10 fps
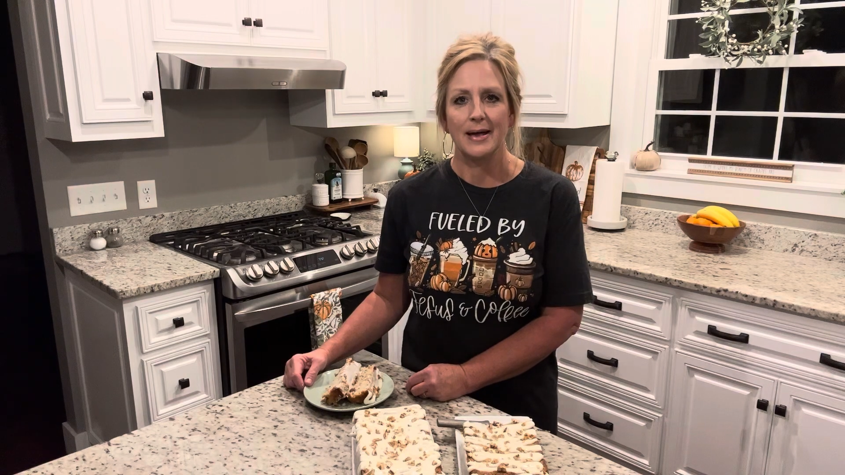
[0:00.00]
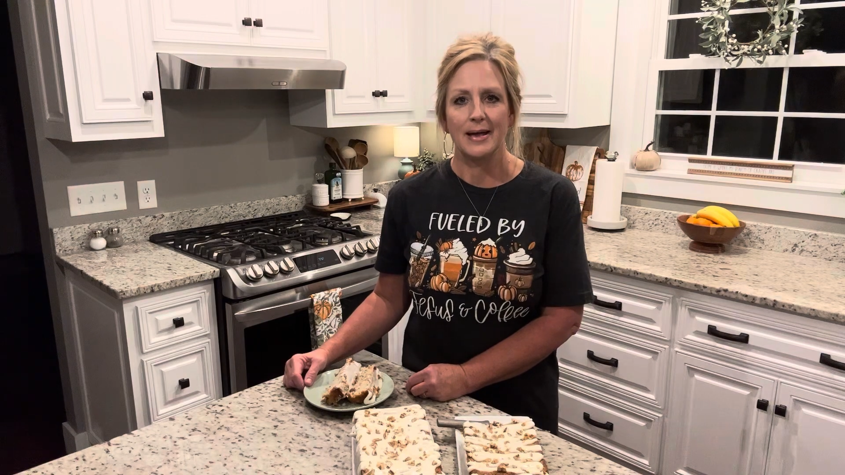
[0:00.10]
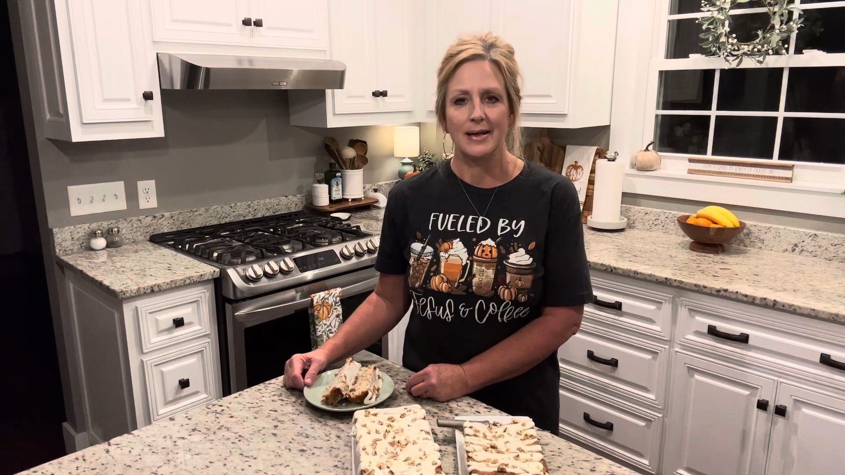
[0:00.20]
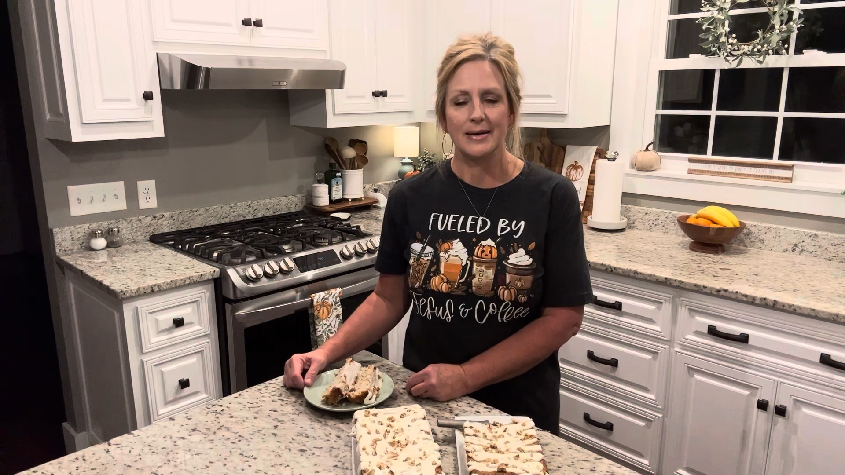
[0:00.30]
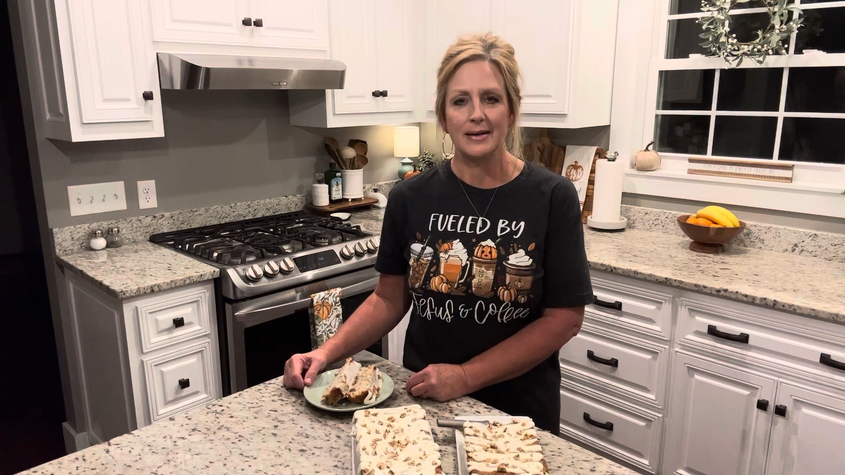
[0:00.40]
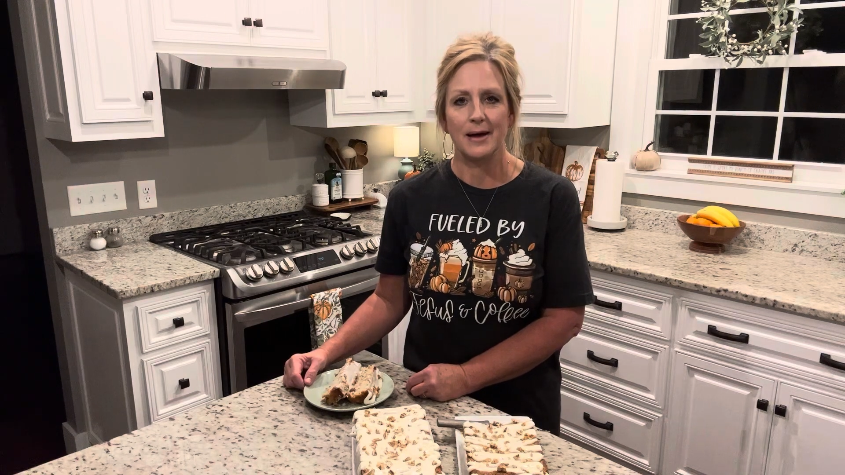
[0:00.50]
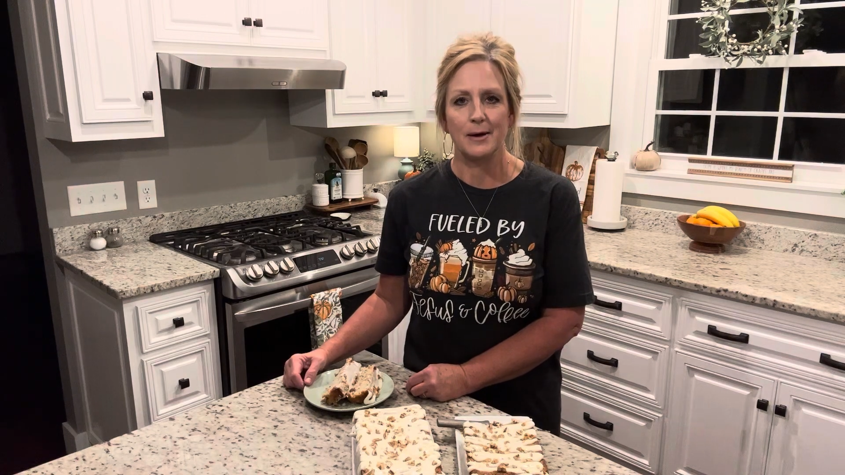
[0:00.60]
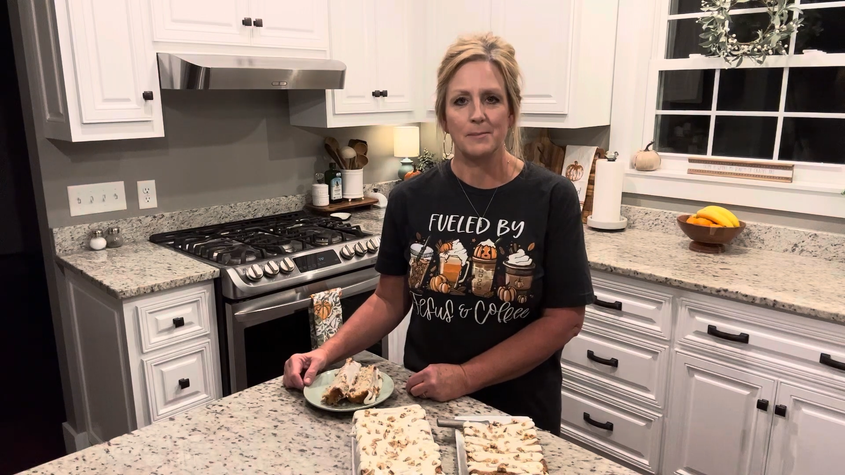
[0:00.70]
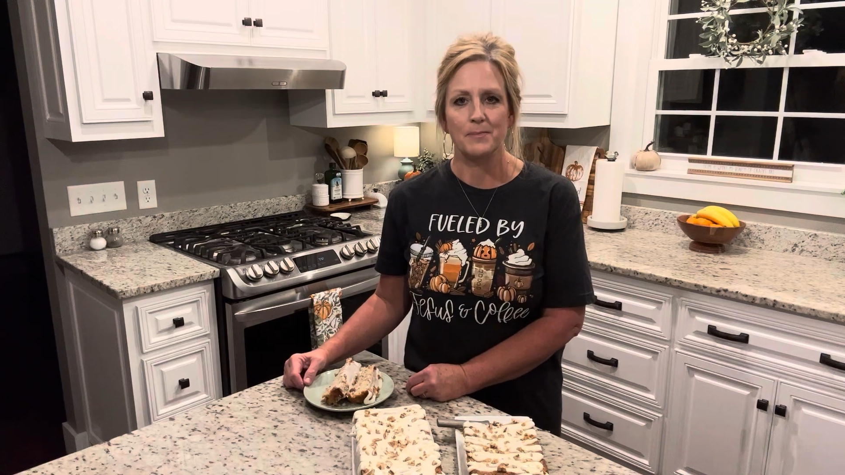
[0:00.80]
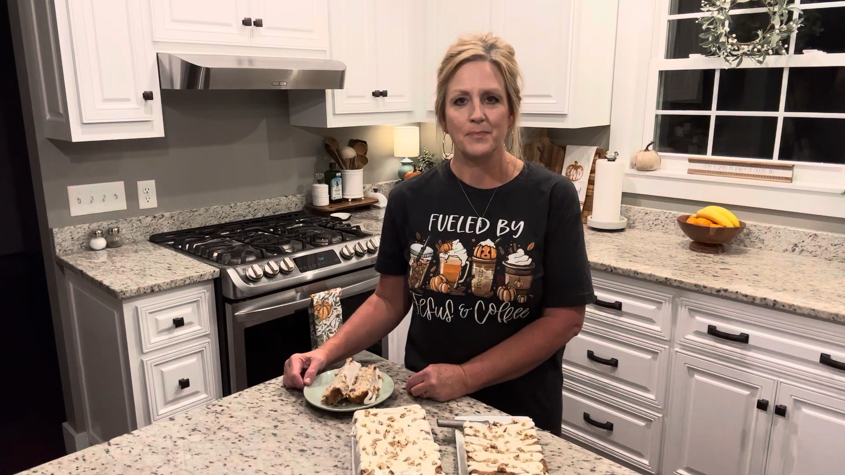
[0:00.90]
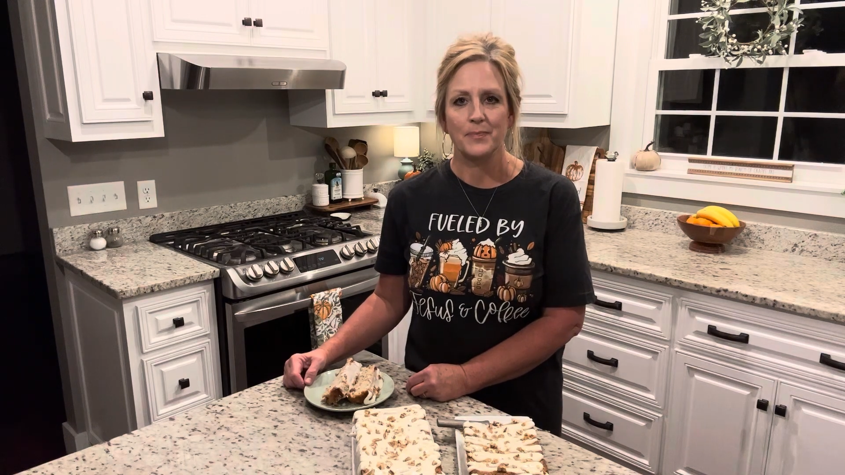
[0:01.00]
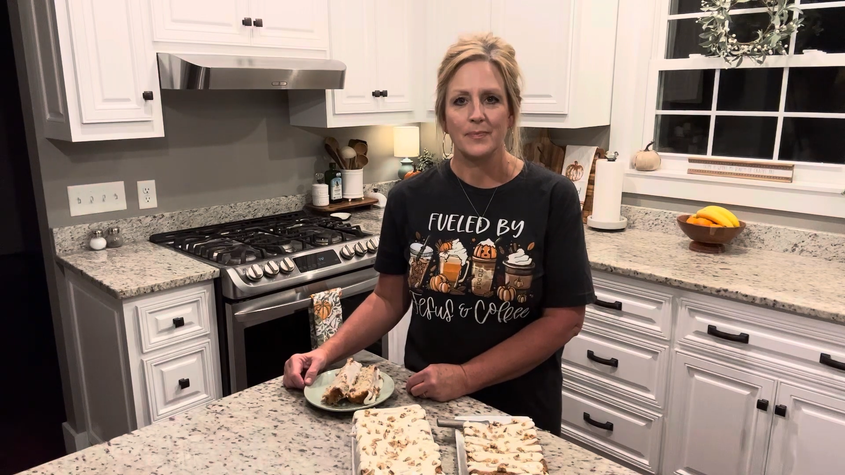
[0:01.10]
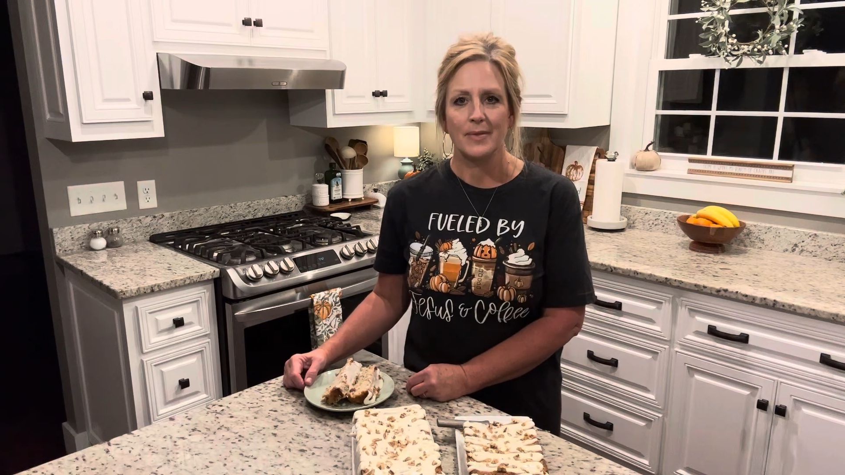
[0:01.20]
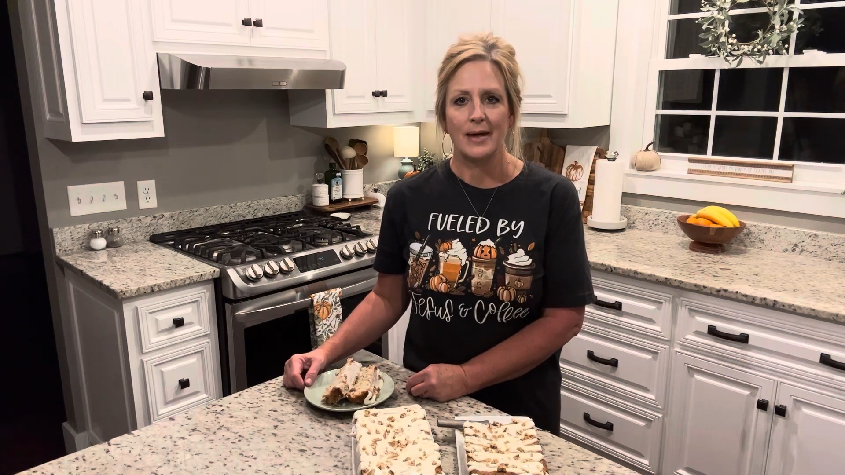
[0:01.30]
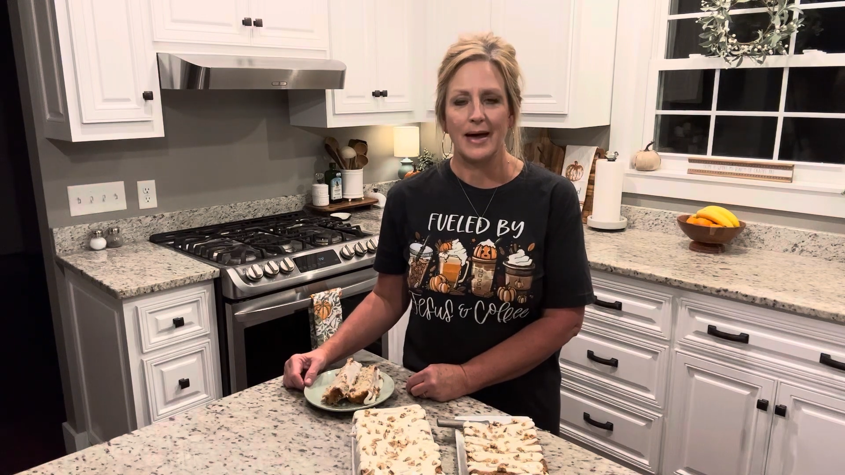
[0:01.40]
and
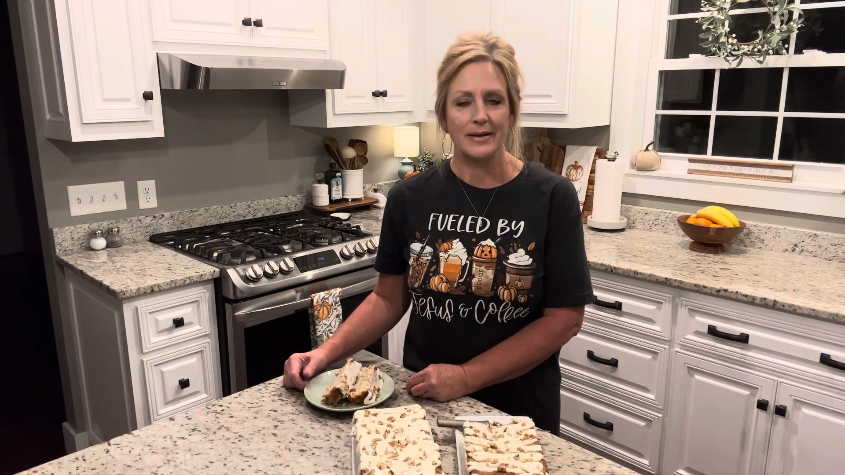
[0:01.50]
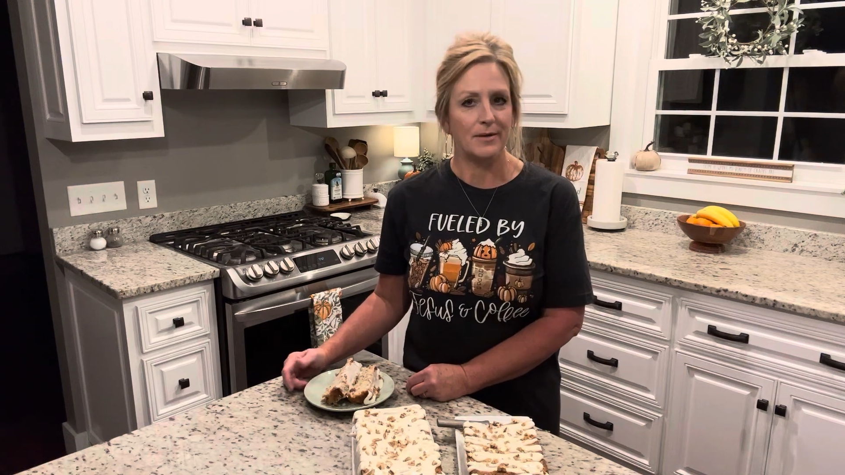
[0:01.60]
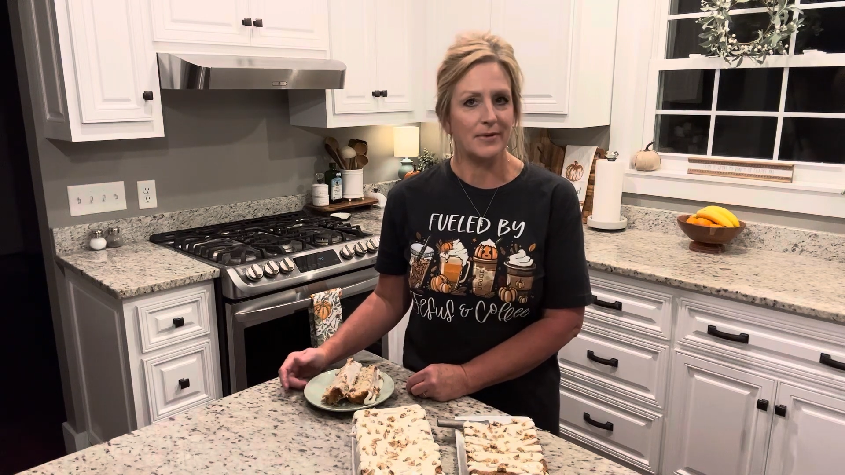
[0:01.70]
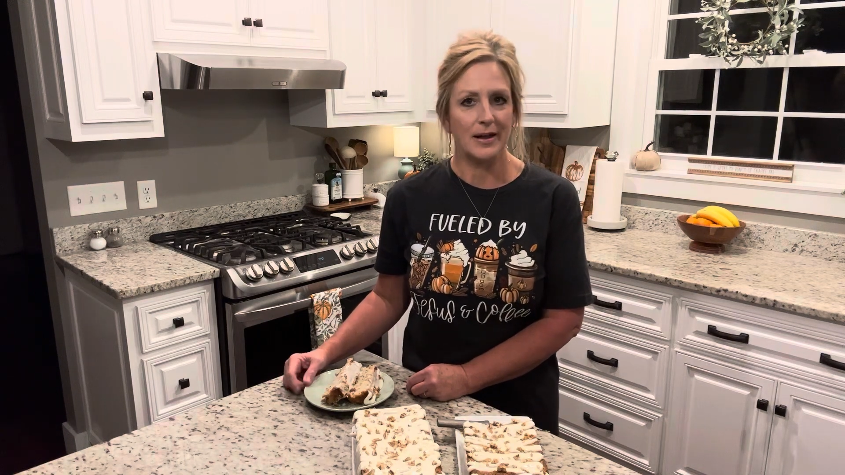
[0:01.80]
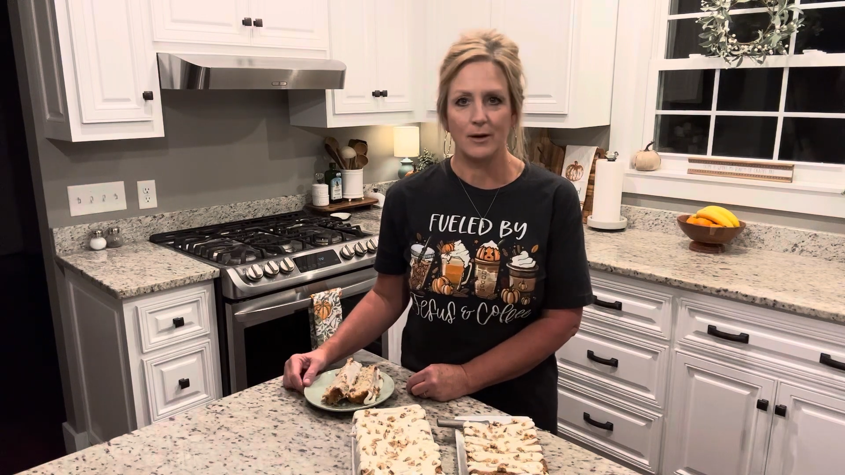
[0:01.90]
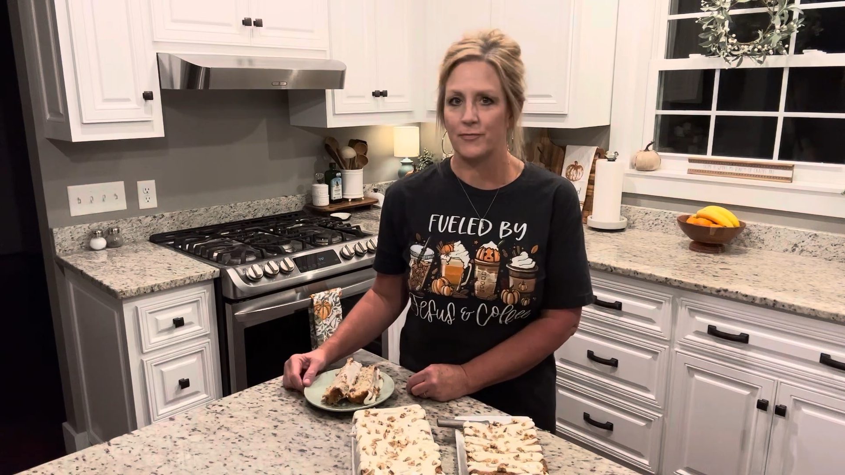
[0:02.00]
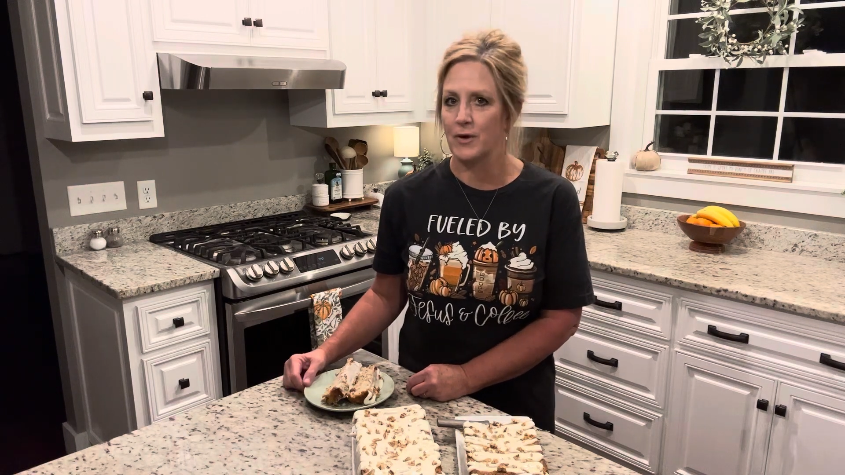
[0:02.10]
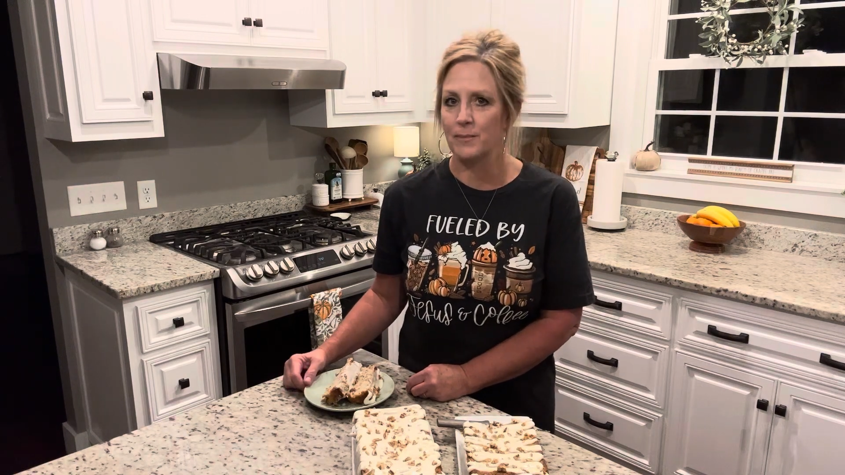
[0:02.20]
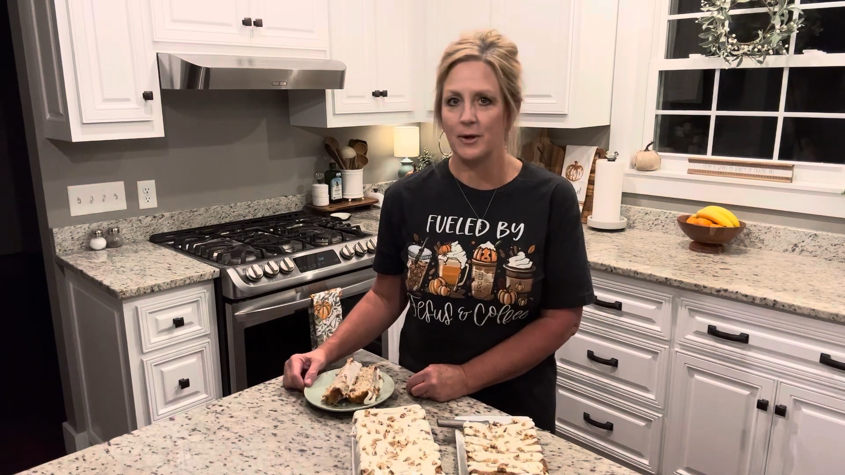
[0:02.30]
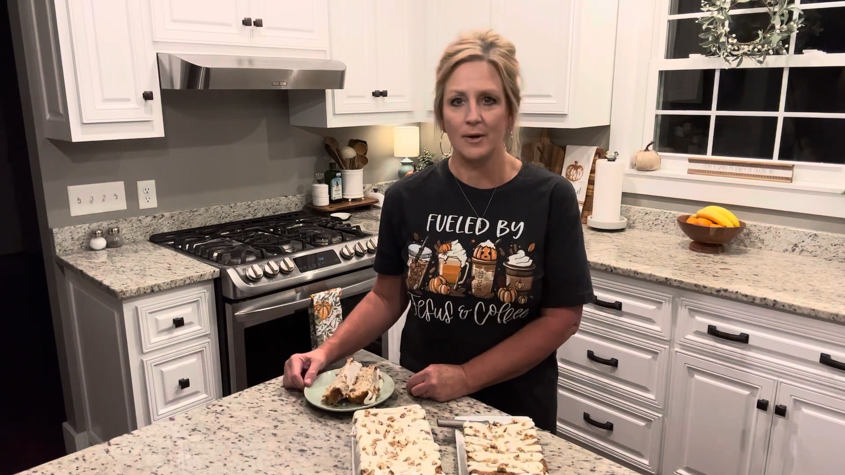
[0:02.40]
I'd love to hear from you.